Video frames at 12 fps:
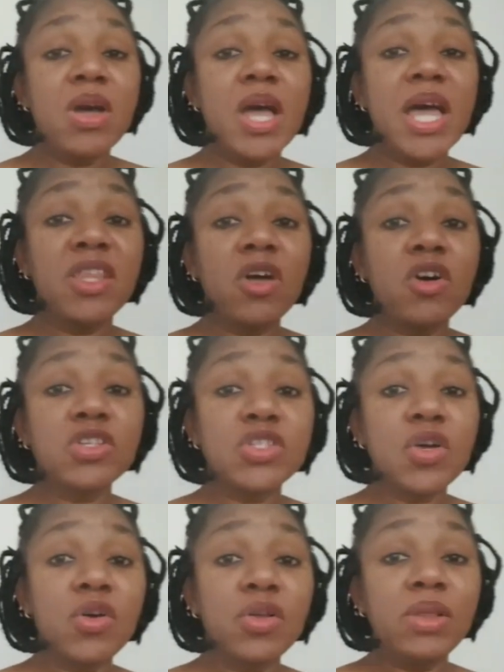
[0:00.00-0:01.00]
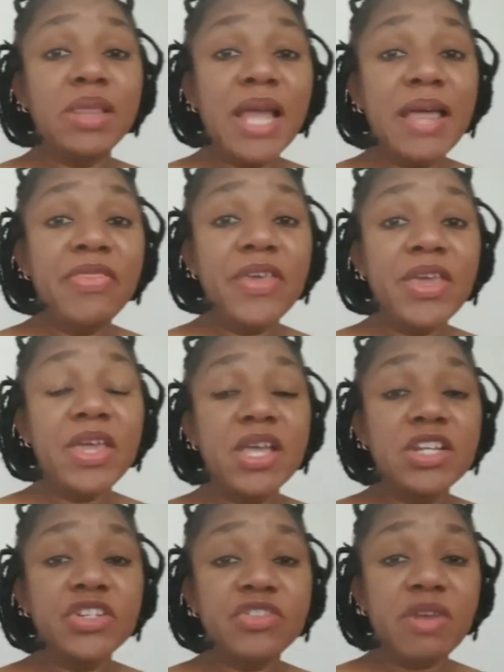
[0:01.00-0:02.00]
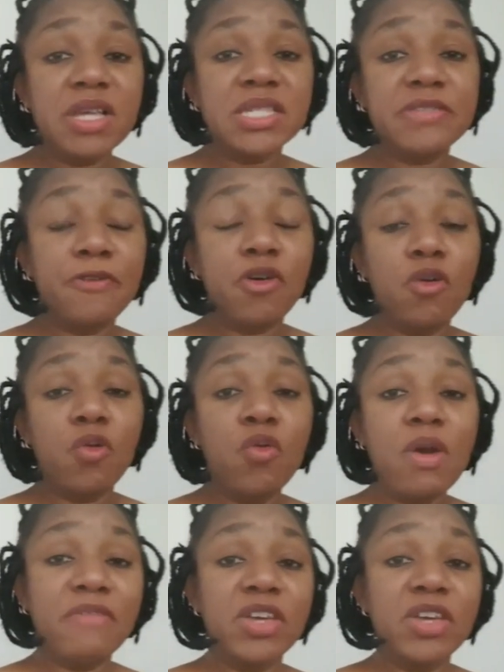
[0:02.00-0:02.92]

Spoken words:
And also learn the interest for whoever